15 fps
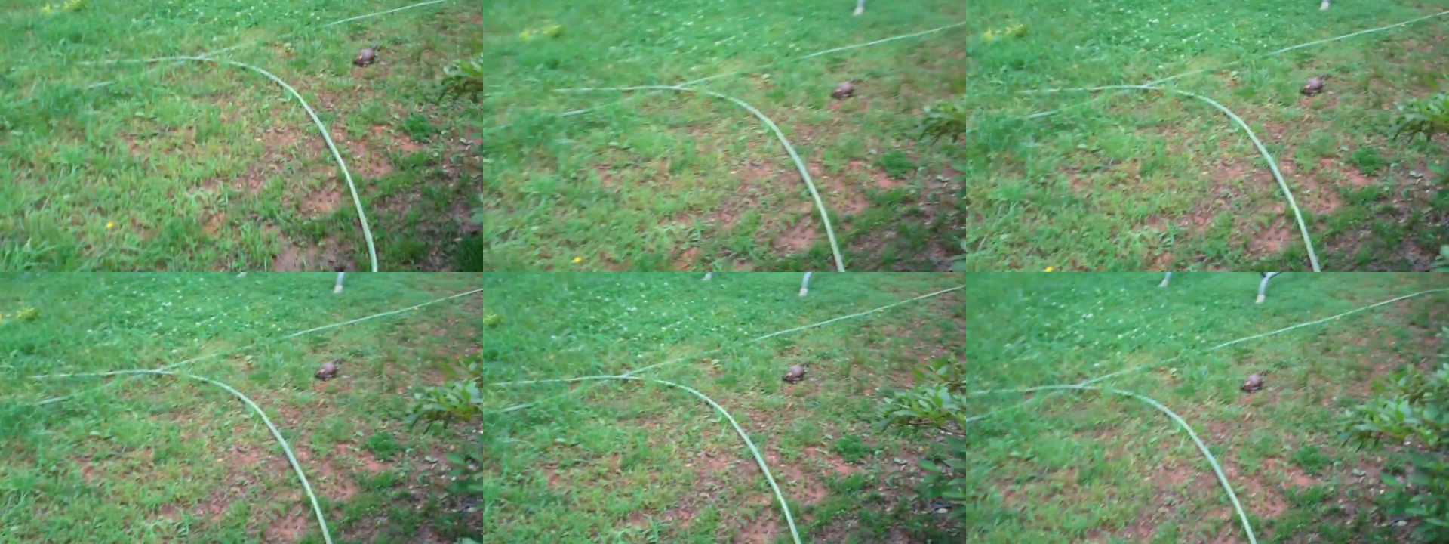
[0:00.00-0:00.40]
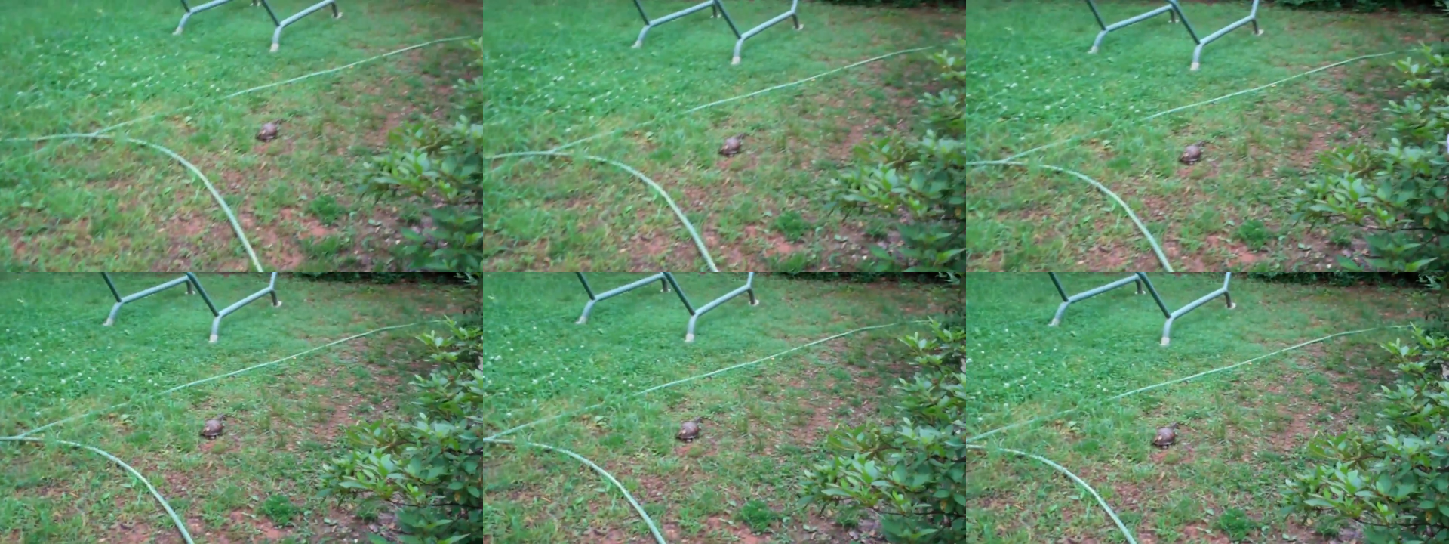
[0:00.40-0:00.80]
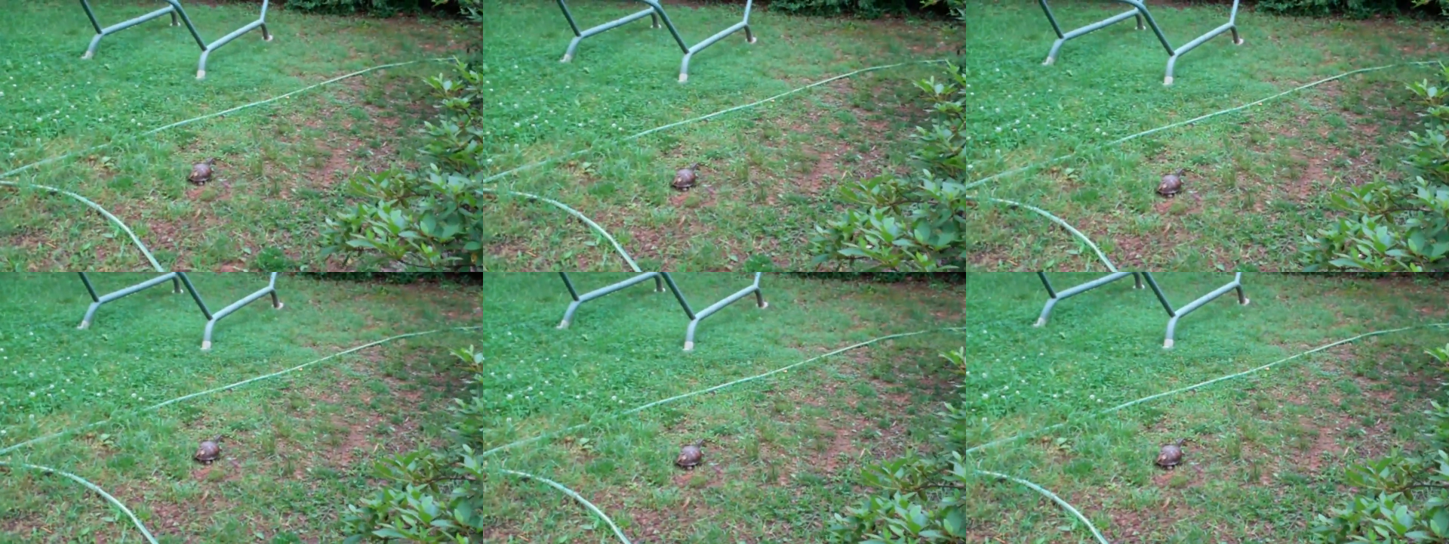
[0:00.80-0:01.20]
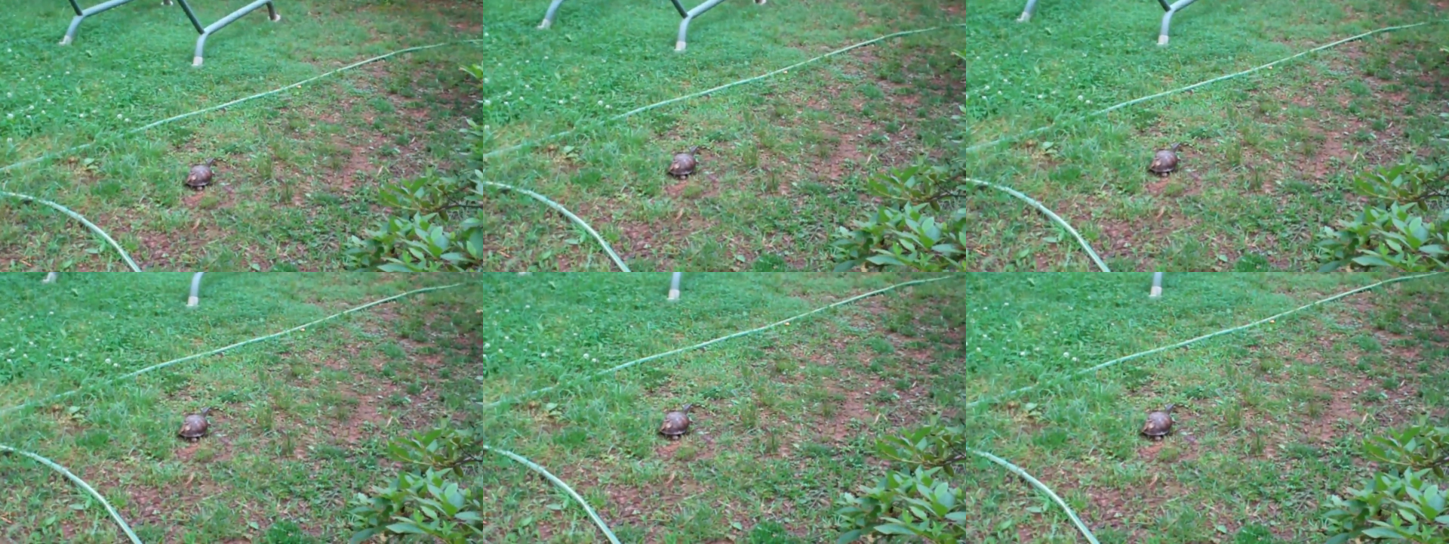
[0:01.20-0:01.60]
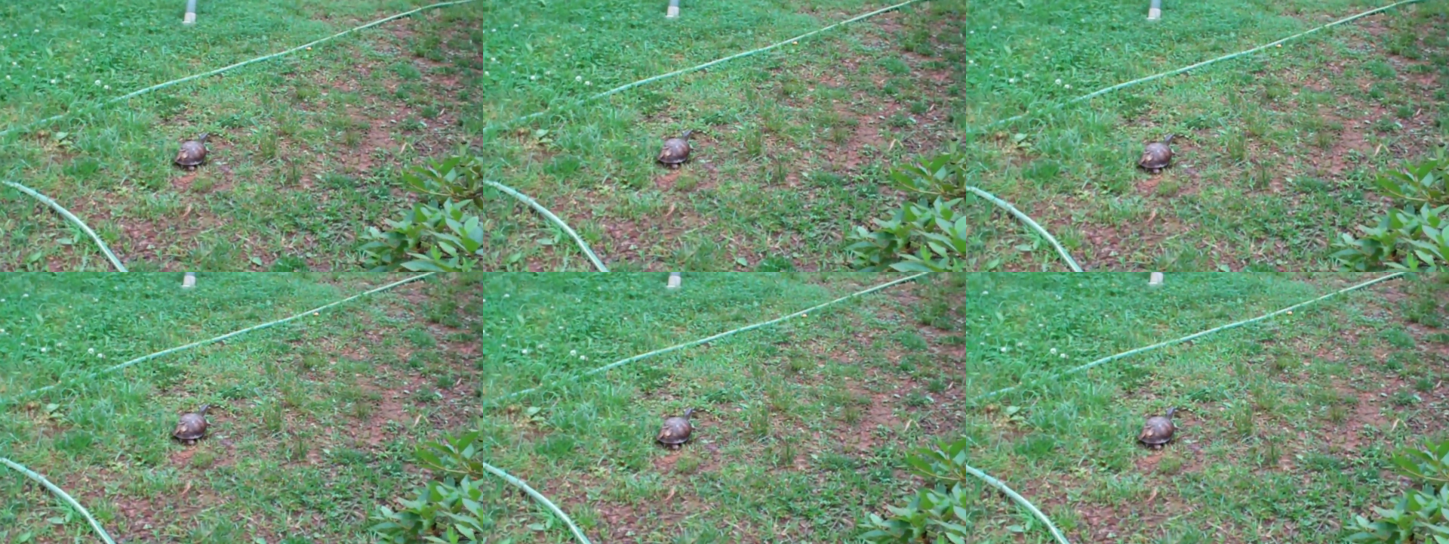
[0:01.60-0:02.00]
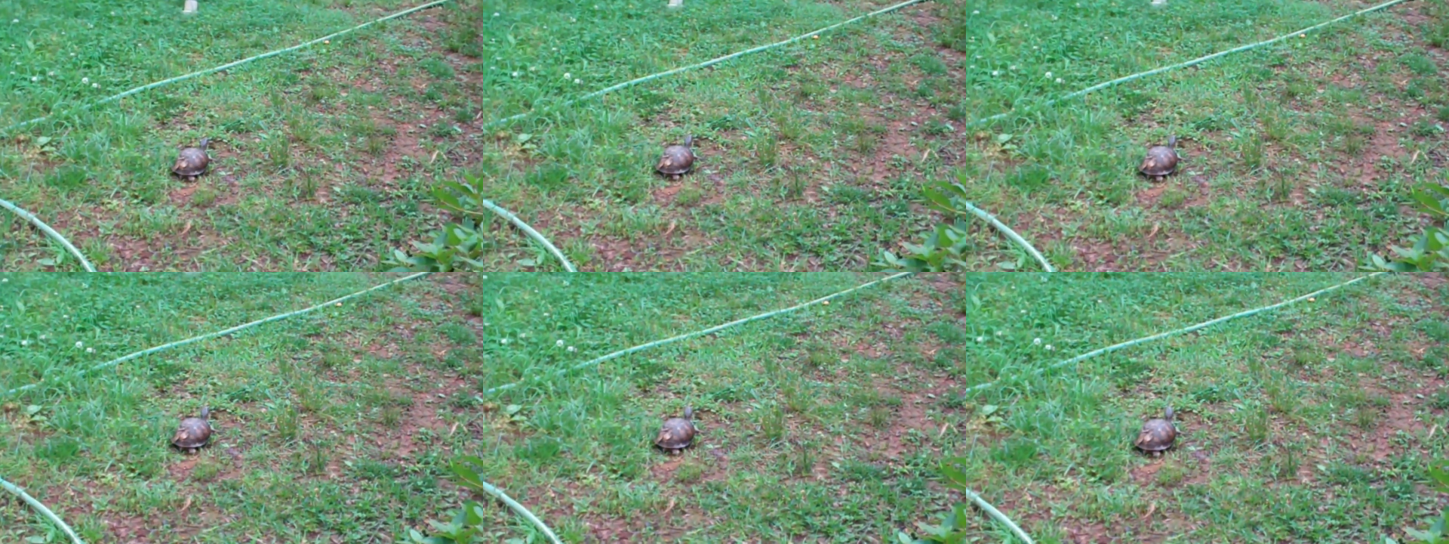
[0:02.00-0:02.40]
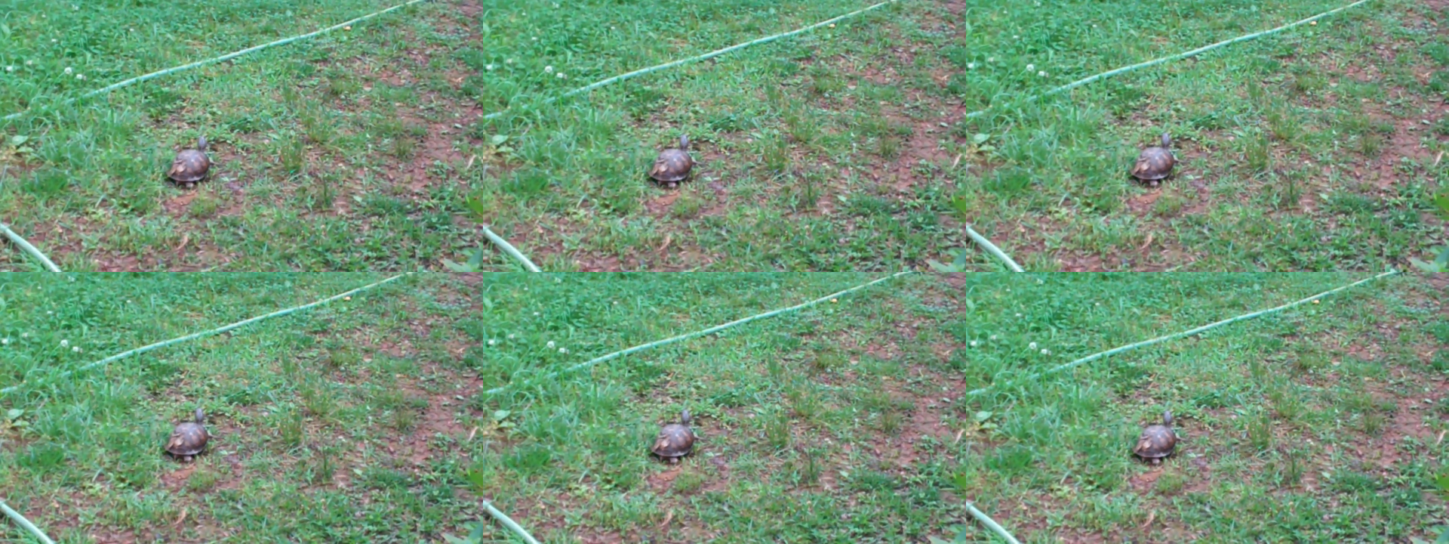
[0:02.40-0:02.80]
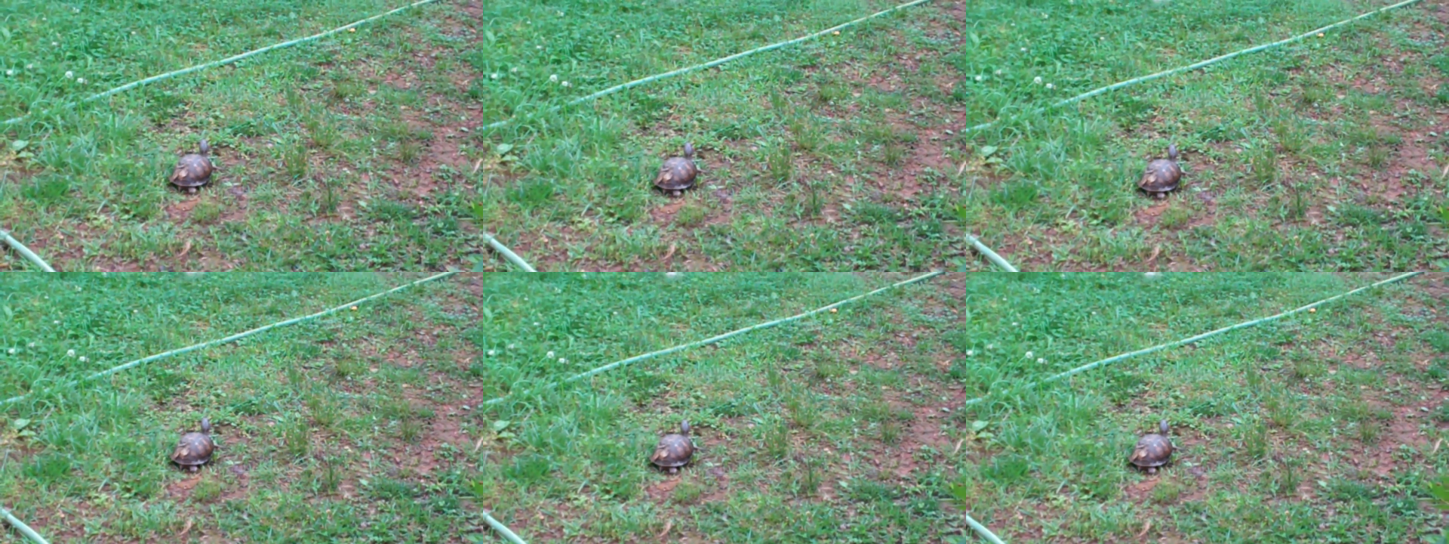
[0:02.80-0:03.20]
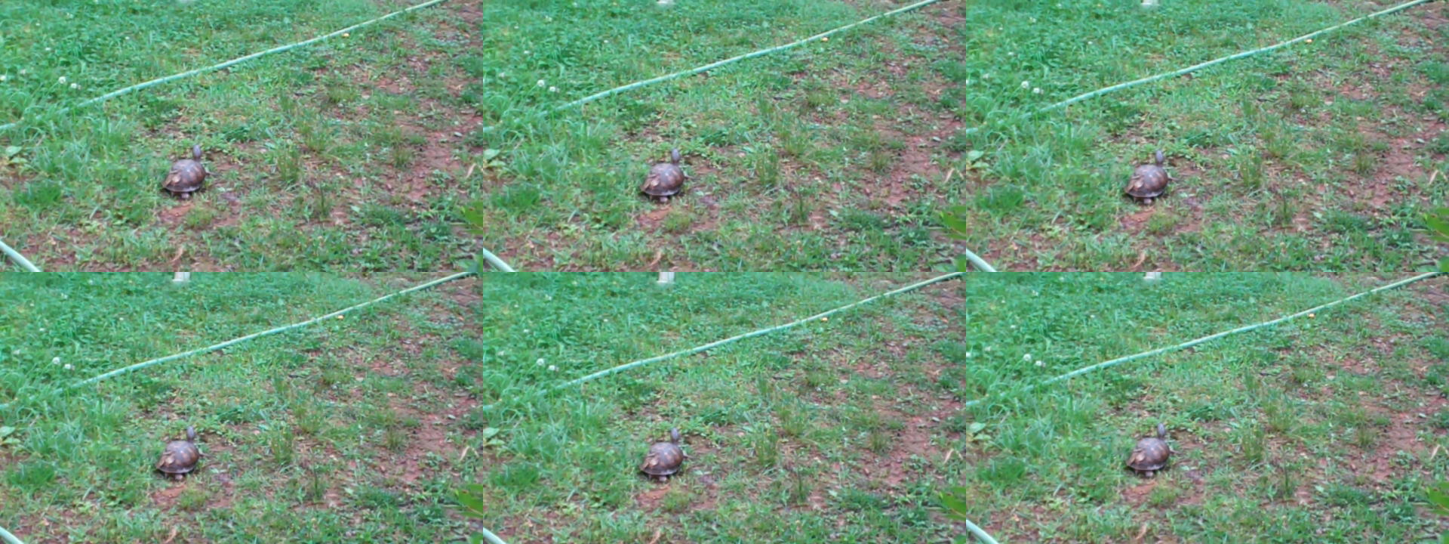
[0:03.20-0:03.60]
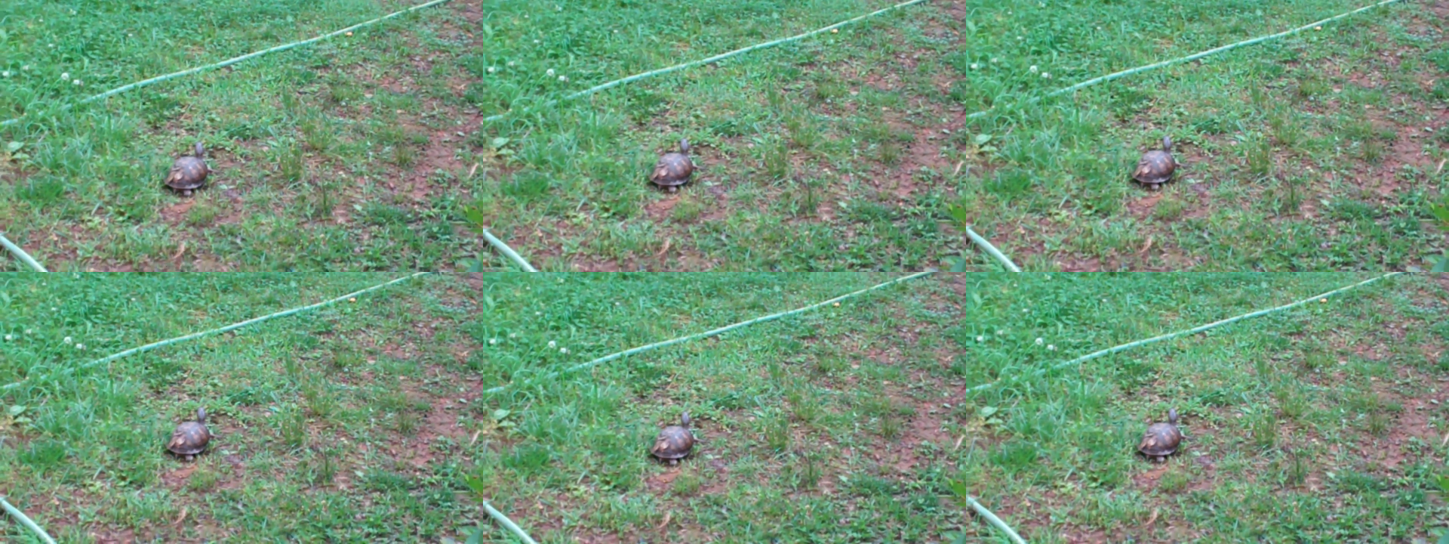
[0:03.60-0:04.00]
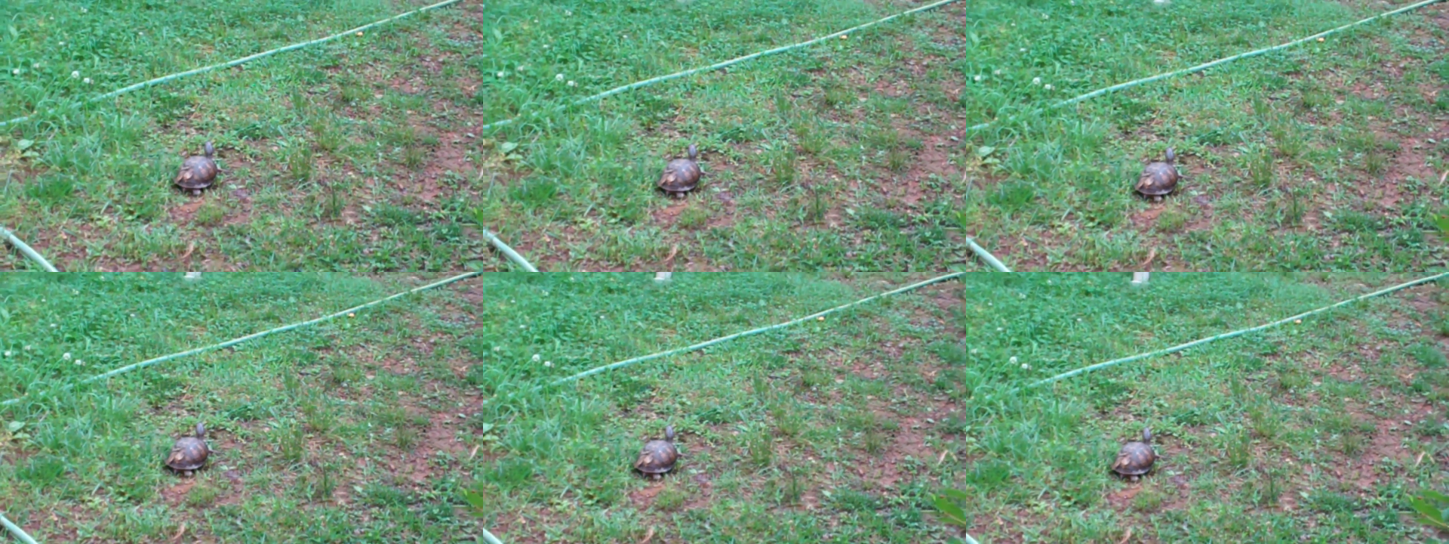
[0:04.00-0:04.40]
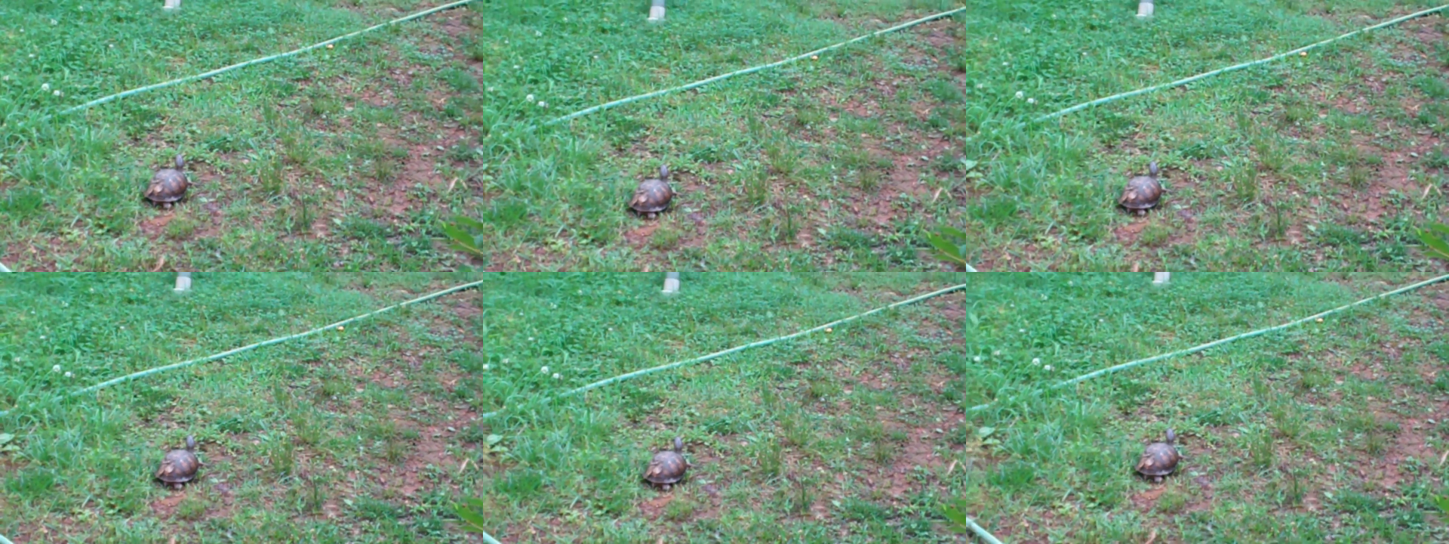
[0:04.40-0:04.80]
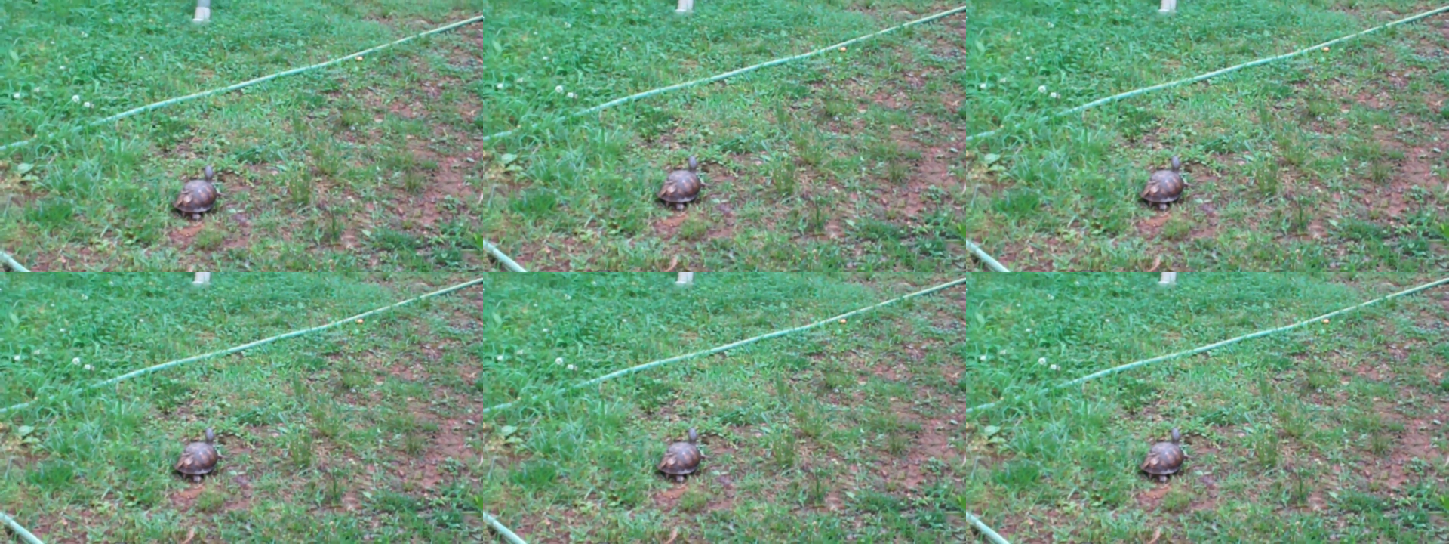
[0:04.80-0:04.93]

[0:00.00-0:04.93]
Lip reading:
(no speaker visible)